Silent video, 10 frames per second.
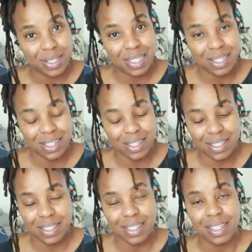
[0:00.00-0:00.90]

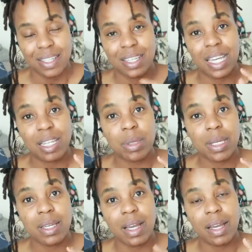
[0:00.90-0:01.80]
stitches can
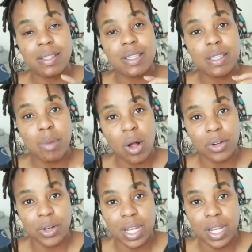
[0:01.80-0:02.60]
be a smaller